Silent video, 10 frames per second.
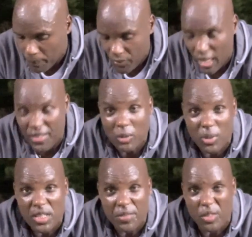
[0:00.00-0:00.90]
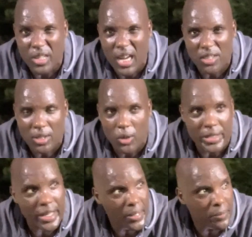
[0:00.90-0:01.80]
and that was even on her slow
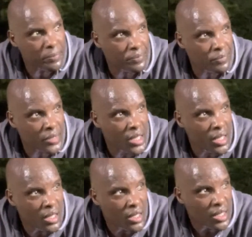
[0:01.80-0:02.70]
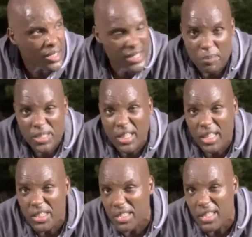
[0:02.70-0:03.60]
day. Some say that
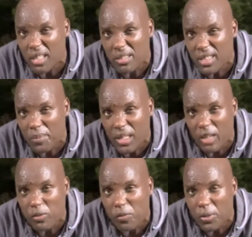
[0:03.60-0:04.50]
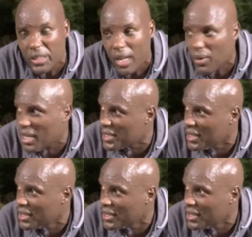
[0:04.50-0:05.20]
she has done something like for 40 hours.